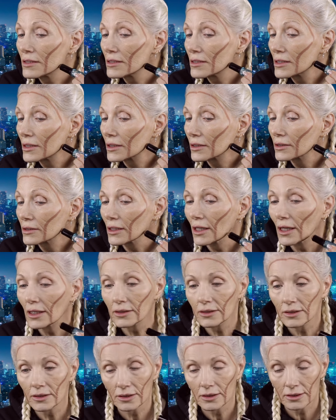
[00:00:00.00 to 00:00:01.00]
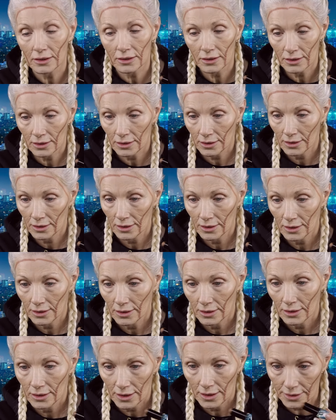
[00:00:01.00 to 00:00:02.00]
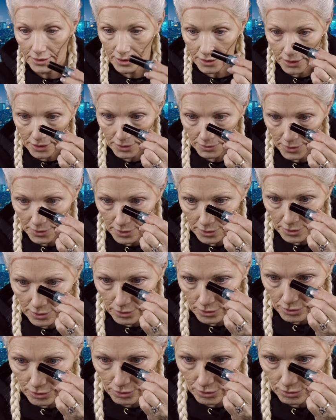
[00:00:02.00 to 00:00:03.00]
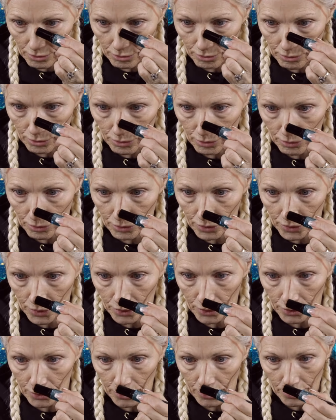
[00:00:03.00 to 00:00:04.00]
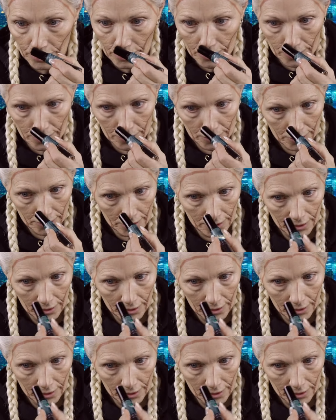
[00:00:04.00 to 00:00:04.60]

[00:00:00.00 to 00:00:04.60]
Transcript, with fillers: Like that. And then she went like this.